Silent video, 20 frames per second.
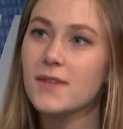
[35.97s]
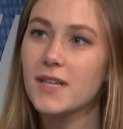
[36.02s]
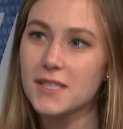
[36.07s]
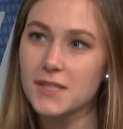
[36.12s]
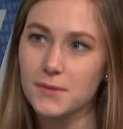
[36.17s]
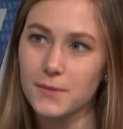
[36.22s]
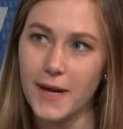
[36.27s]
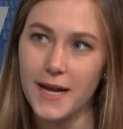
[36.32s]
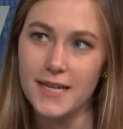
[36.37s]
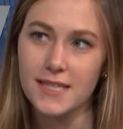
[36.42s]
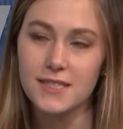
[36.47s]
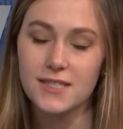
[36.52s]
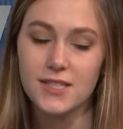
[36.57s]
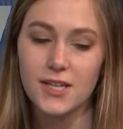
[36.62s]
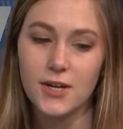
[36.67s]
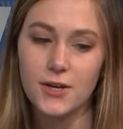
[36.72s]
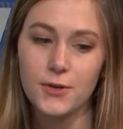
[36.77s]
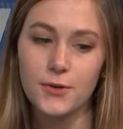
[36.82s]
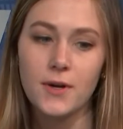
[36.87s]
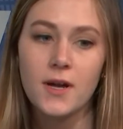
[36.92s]
That's right.
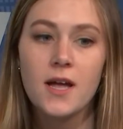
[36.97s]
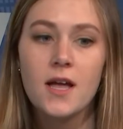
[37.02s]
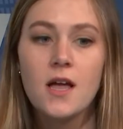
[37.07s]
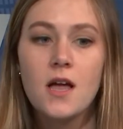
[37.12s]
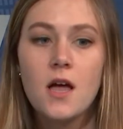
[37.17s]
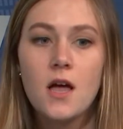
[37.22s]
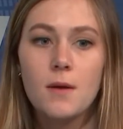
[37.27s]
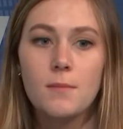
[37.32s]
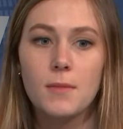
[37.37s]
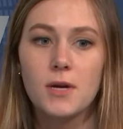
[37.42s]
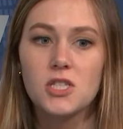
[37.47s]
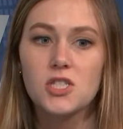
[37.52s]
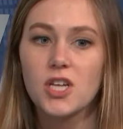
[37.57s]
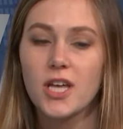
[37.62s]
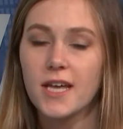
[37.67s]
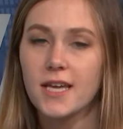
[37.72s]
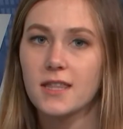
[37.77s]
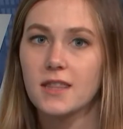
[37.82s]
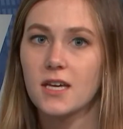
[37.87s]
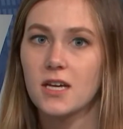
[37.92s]
So much
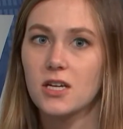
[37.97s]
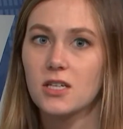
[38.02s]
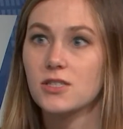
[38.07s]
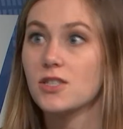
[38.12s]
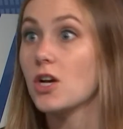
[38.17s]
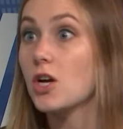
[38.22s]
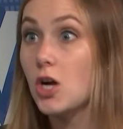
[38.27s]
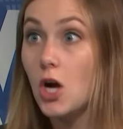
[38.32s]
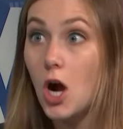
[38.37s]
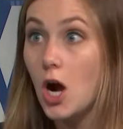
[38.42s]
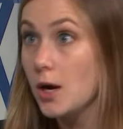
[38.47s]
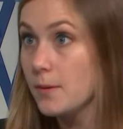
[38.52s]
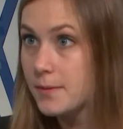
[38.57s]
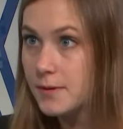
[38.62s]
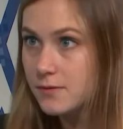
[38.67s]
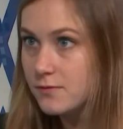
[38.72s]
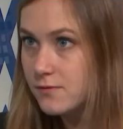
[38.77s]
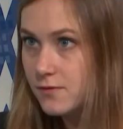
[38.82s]
like there's a carbon